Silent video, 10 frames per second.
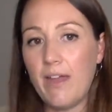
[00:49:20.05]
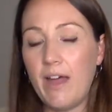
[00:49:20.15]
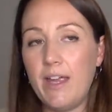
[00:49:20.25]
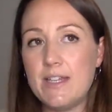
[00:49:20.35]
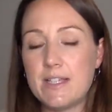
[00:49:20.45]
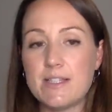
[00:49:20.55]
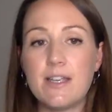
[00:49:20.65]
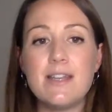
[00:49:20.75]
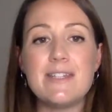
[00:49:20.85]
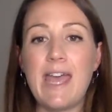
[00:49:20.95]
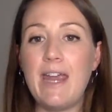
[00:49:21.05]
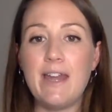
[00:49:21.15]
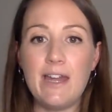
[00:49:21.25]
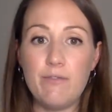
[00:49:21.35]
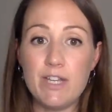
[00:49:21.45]
that it doesn't
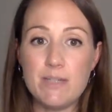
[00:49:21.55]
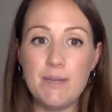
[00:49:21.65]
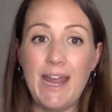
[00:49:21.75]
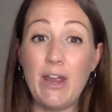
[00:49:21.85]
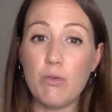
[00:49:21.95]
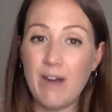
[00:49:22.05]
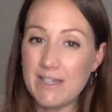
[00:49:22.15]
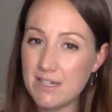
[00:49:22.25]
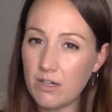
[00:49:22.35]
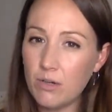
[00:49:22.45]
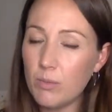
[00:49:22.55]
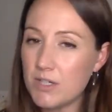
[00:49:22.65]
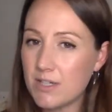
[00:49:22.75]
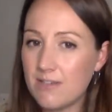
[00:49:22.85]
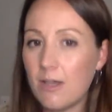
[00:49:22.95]
contain any vitamin a or retinol
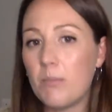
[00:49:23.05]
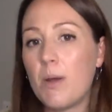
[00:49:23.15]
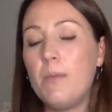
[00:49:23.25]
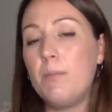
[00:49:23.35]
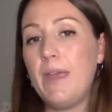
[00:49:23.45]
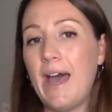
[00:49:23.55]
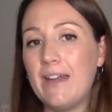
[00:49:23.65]
which can sometimes be